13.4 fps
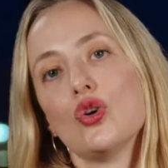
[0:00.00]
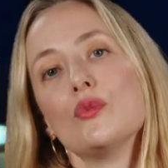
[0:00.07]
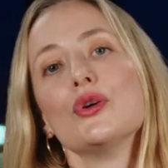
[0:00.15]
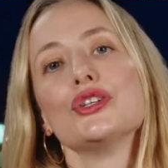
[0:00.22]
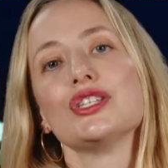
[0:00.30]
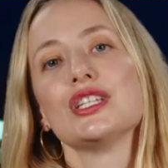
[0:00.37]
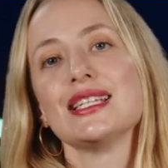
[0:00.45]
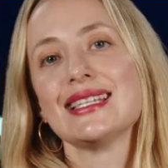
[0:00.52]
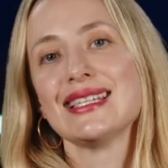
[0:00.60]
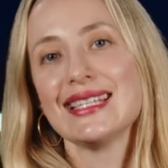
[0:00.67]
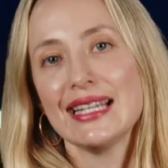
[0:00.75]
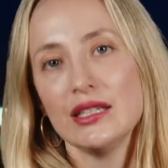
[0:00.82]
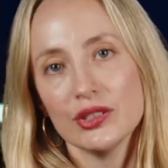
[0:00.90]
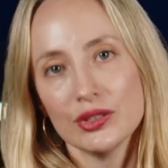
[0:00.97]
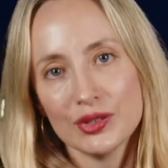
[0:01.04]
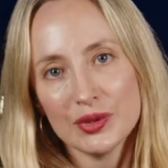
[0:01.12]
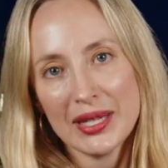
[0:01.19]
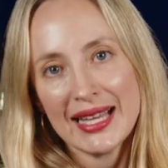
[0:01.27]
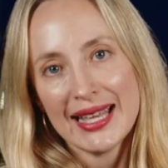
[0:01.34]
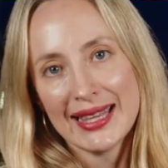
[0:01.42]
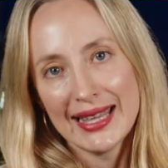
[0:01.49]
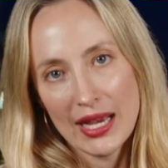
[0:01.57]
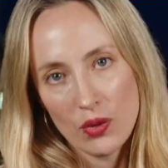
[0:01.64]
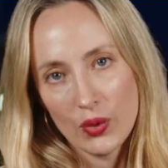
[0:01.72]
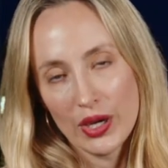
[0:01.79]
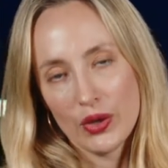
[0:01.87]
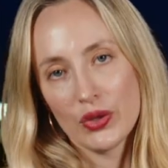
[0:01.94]
almost to signal
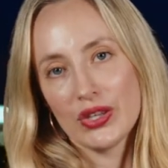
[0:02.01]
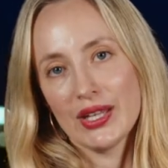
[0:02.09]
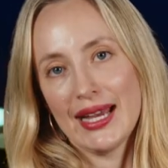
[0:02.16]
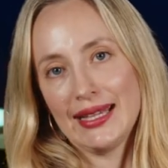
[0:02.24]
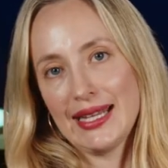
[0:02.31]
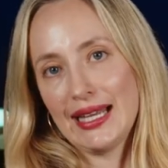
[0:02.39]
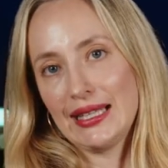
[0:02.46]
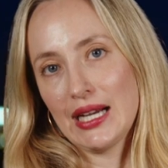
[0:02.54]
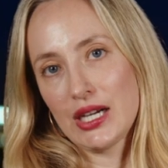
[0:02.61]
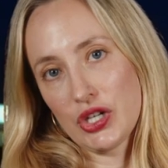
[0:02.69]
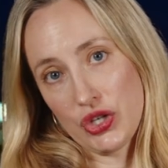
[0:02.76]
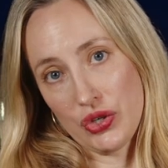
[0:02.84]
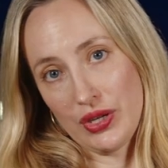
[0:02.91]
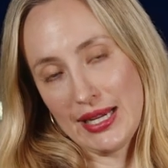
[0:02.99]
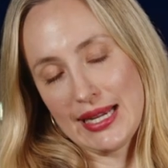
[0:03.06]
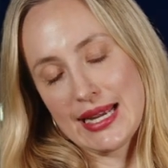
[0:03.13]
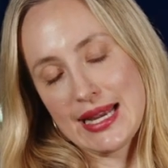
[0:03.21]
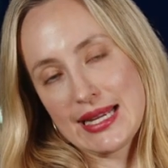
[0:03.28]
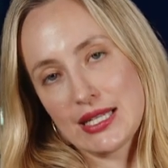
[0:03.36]
their wealth and their luxury.